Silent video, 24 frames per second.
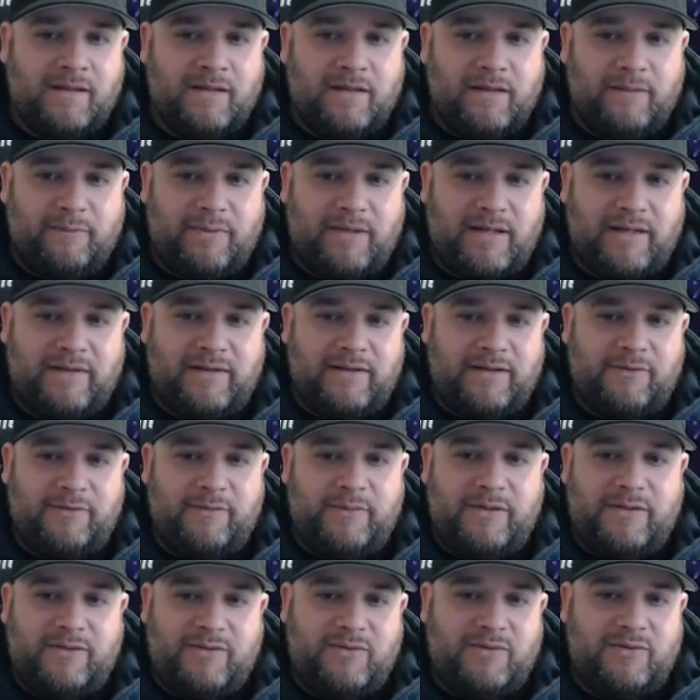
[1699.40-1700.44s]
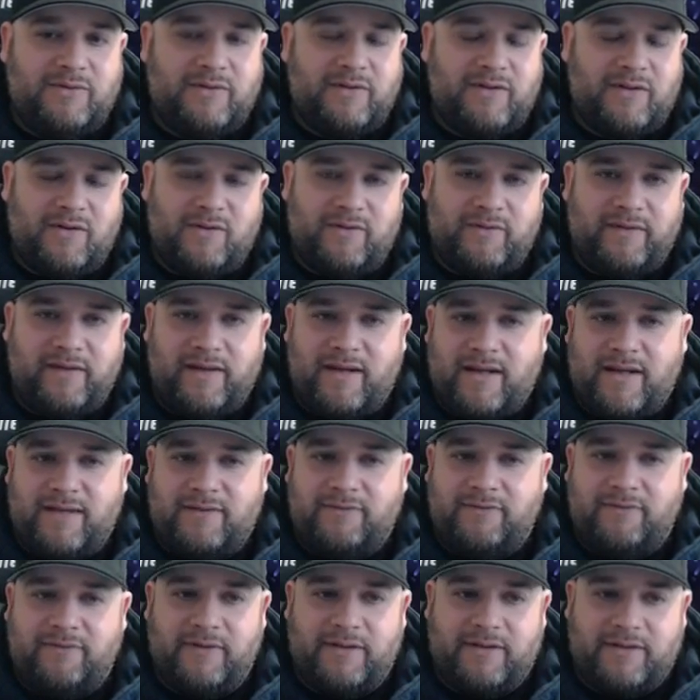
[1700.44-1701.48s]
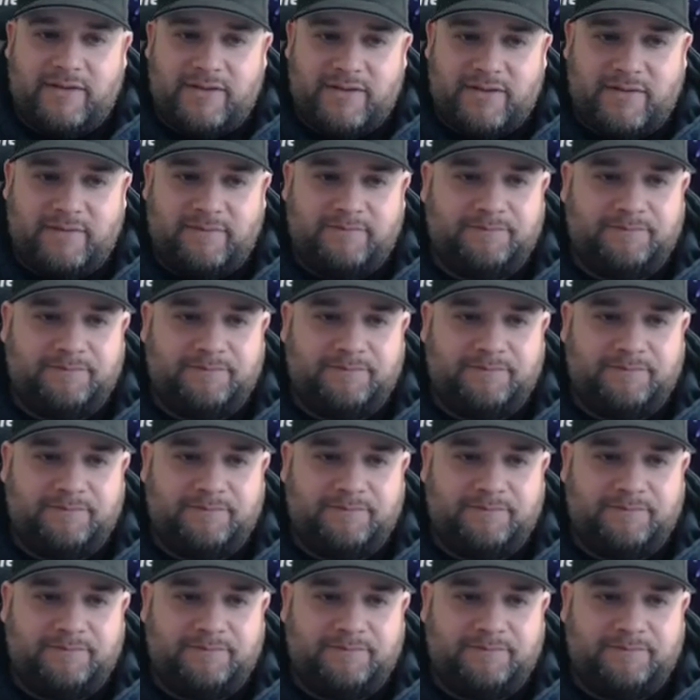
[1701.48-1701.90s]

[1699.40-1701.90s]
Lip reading: But I think it would be cool to own knife fish.